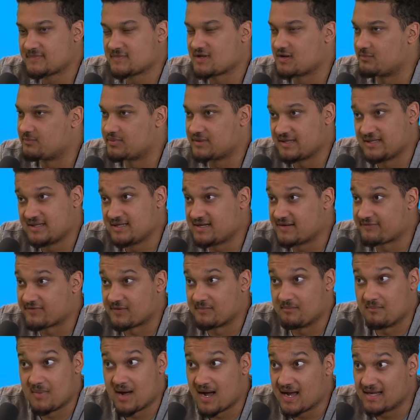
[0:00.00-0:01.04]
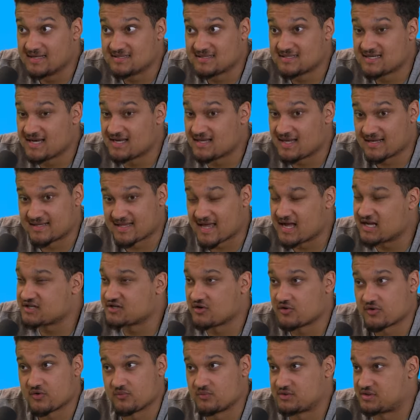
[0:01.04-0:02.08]
completely different mindset. Like, that
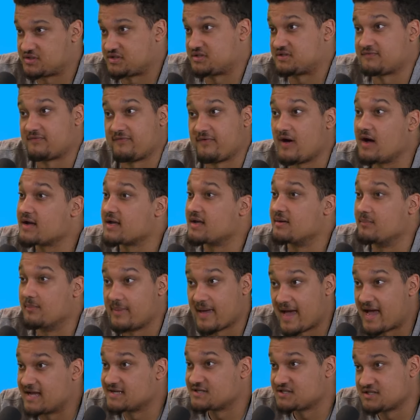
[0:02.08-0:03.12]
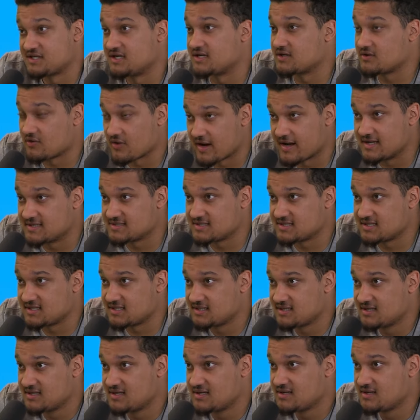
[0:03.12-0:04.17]
Joker was just bat
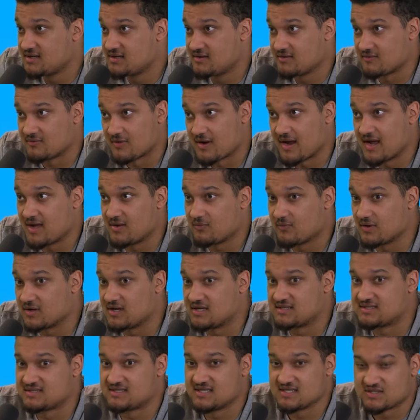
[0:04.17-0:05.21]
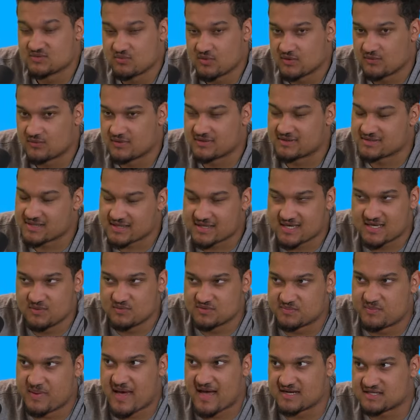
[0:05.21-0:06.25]
crazy, right? Whereas this one was, like, he
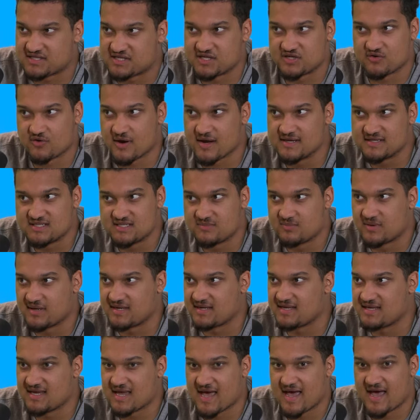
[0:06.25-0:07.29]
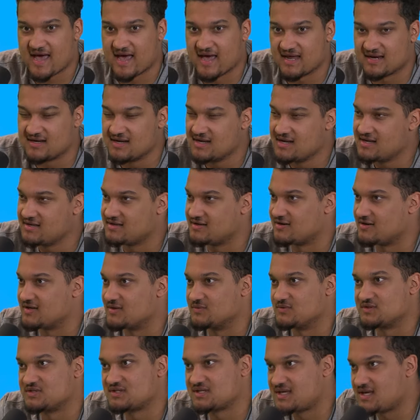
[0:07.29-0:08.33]
was bat crazy, but he had, you know, he
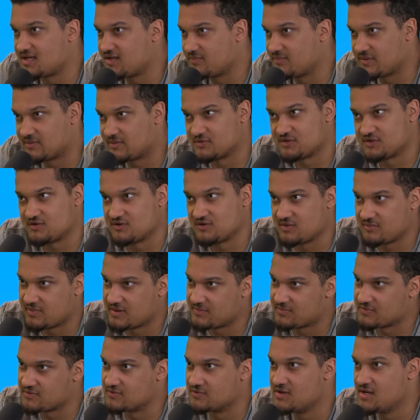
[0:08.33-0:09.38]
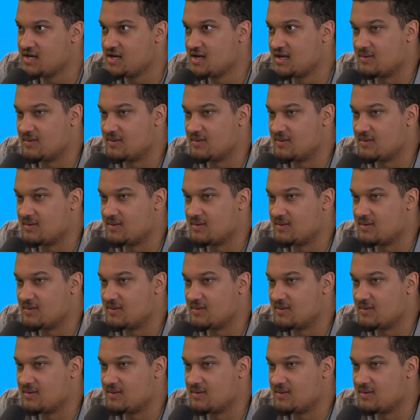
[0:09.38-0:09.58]
was killing people, shooting people,